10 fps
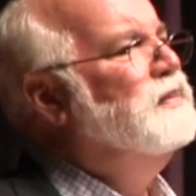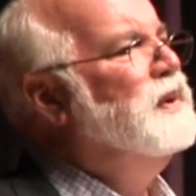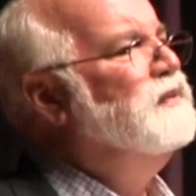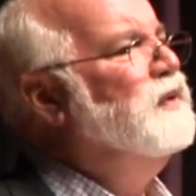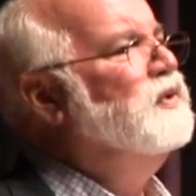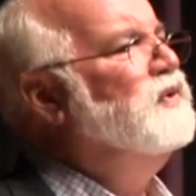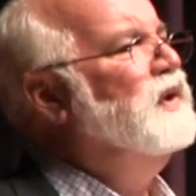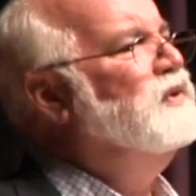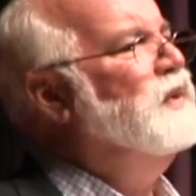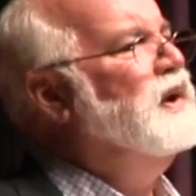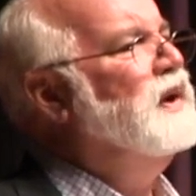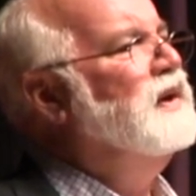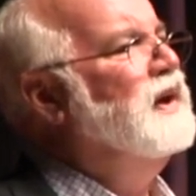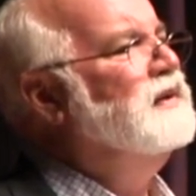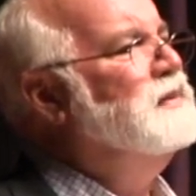put first things
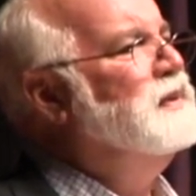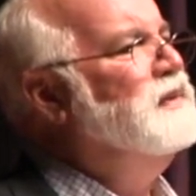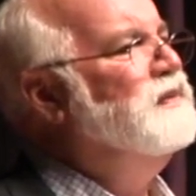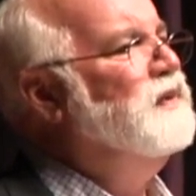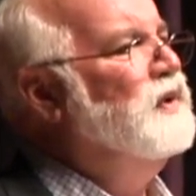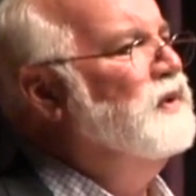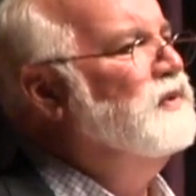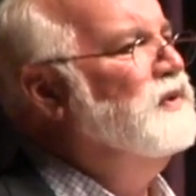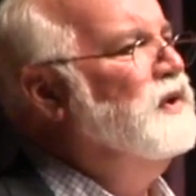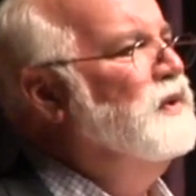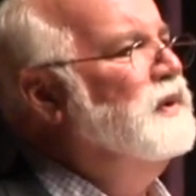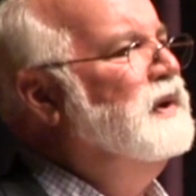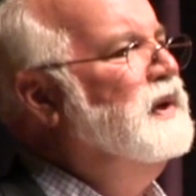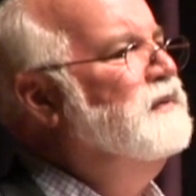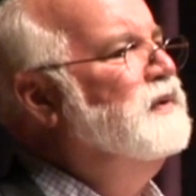recognizably first, you know, and
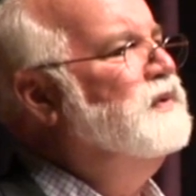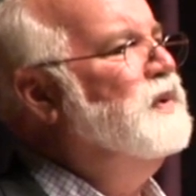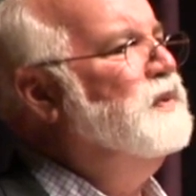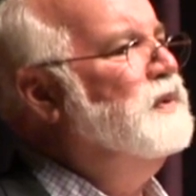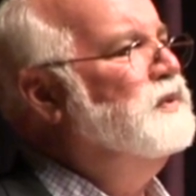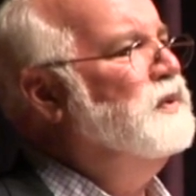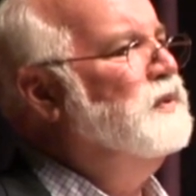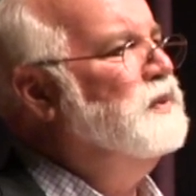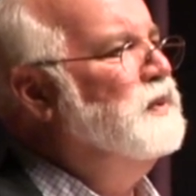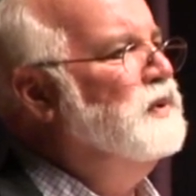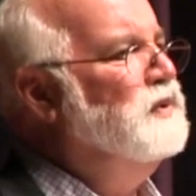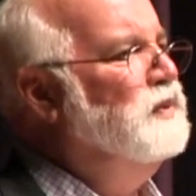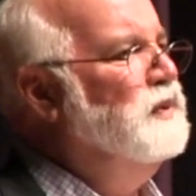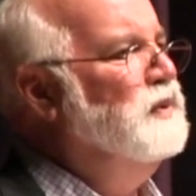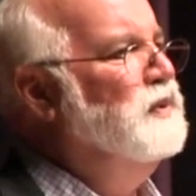live as though the truth were
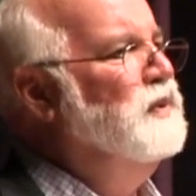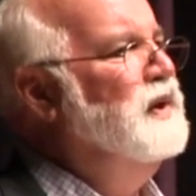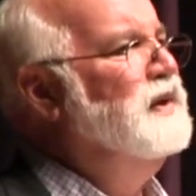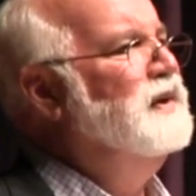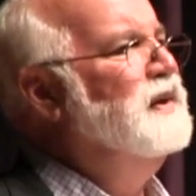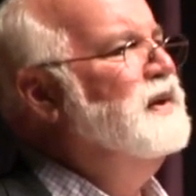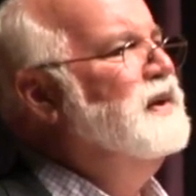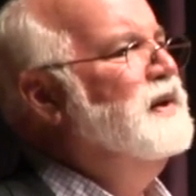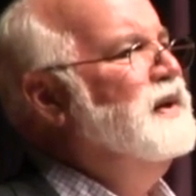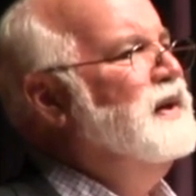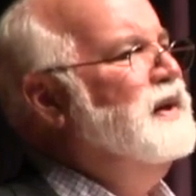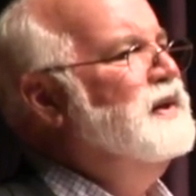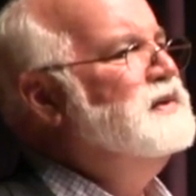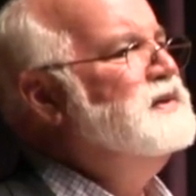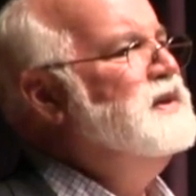true and,
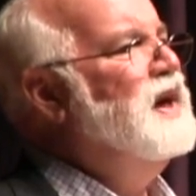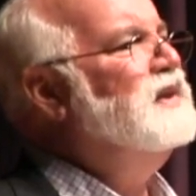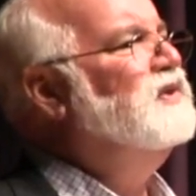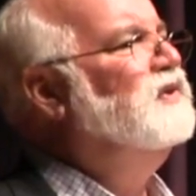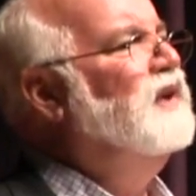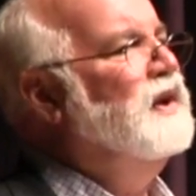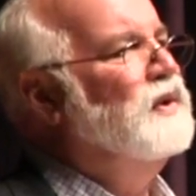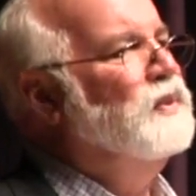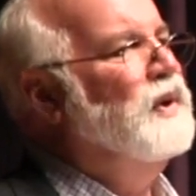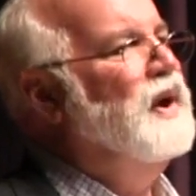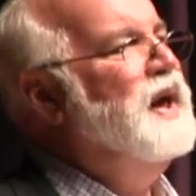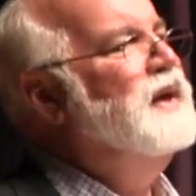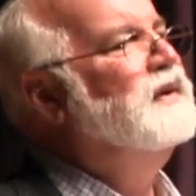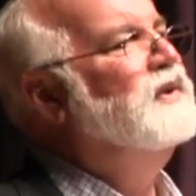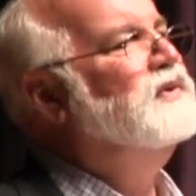and not settle. We're
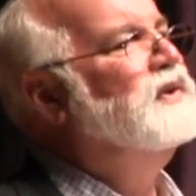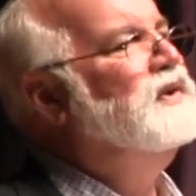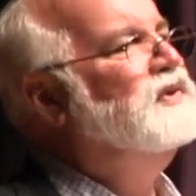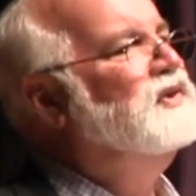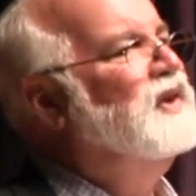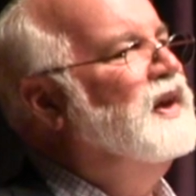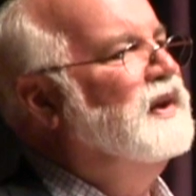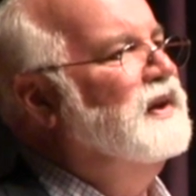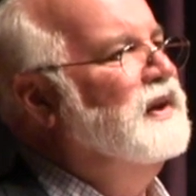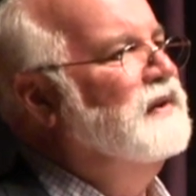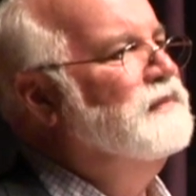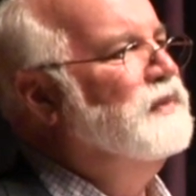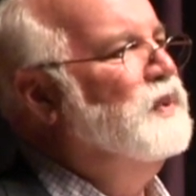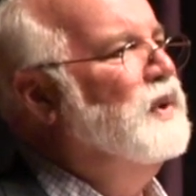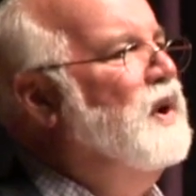endlessly settling.
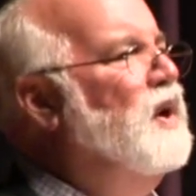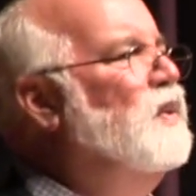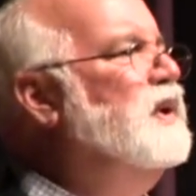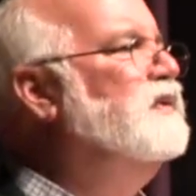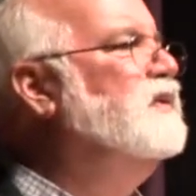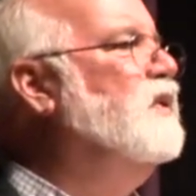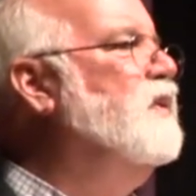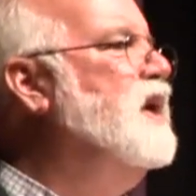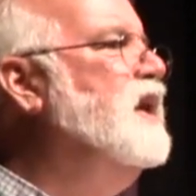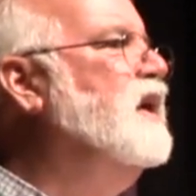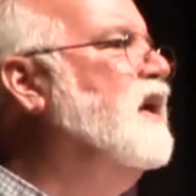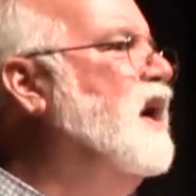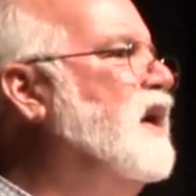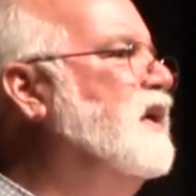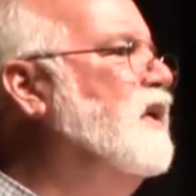We're always creating
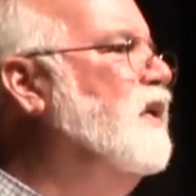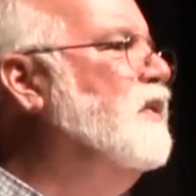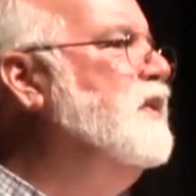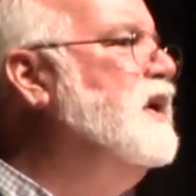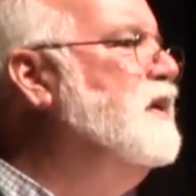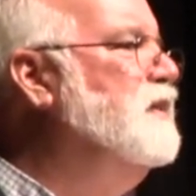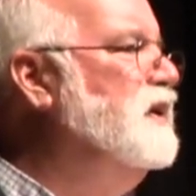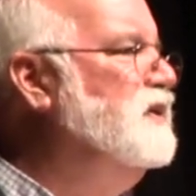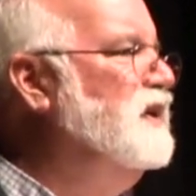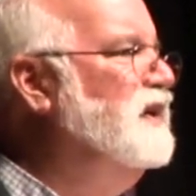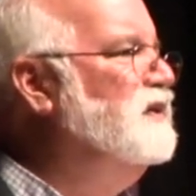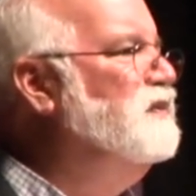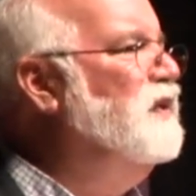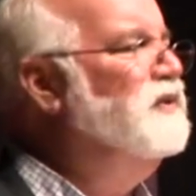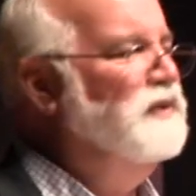God in our own image, and it's
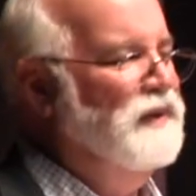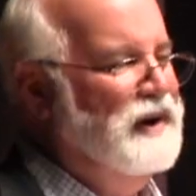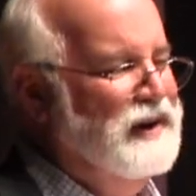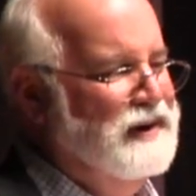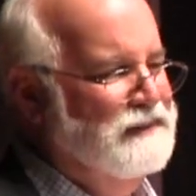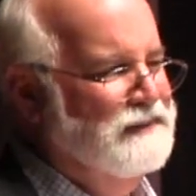frustrating.